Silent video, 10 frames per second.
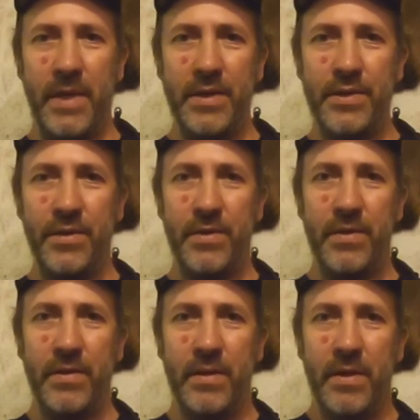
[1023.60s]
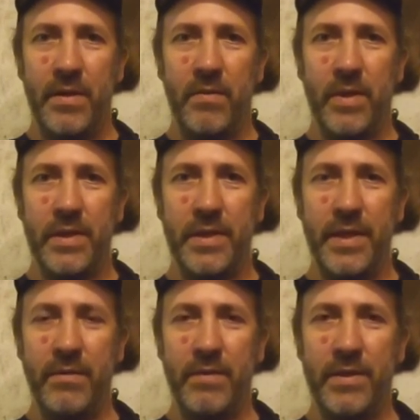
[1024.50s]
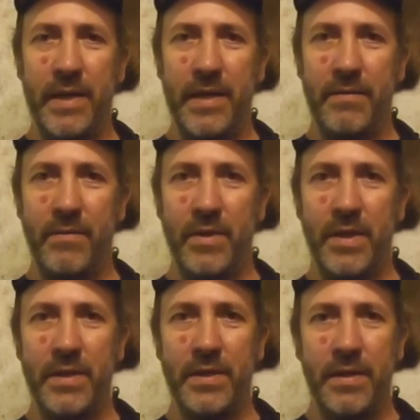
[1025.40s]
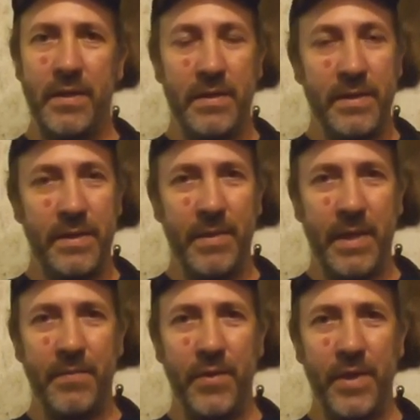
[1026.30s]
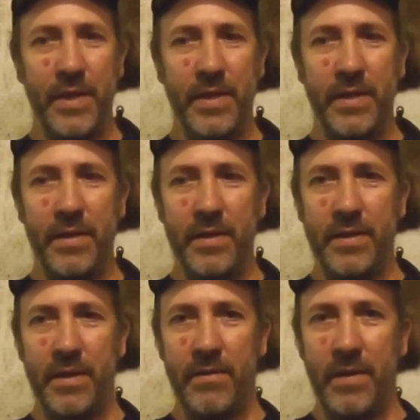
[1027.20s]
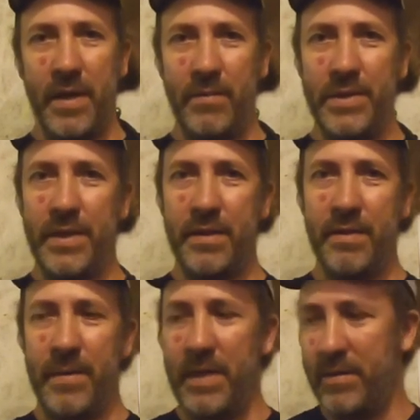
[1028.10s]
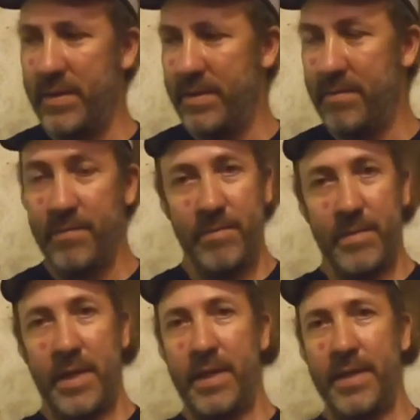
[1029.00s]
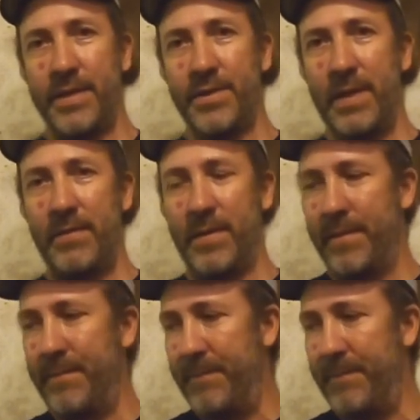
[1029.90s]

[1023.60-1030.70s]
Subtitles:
not sure what the deal with that was. Seemed like a pretty good gun, though. I wish they'd come out with them. I'd like to try one.